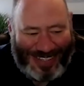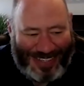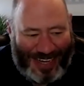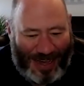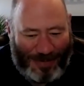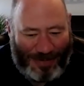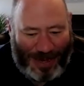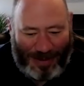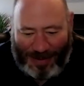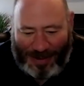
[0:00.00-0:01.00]

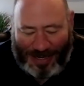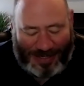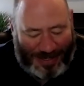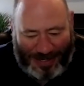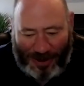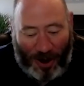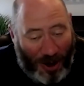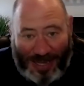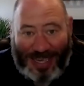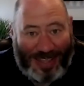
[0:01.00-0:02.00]
and because it's
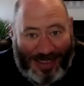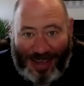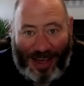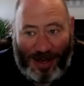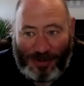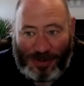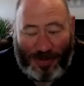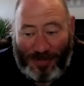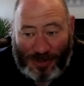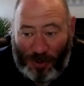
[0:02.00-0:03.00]
hard to get the comps.
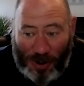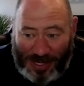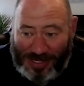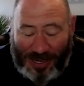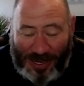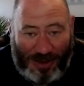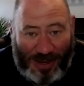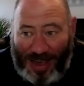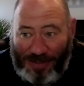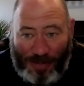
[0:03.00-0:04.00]
If it's worth it to you and
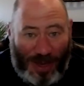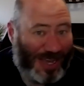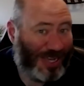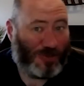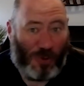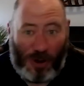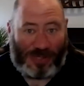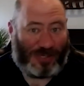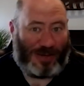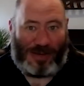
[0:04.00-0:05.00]
you have the money, it's worth
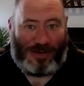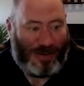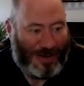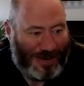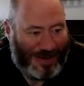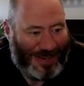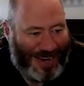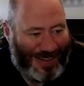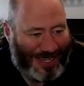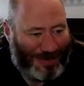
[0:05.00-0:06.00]
it to you.
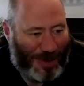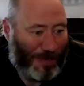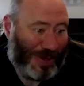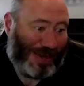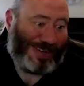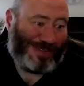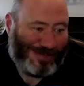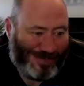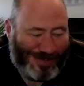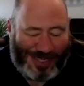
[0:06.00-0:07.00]
That's my opinion.
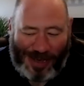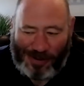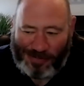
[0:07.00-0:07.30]
So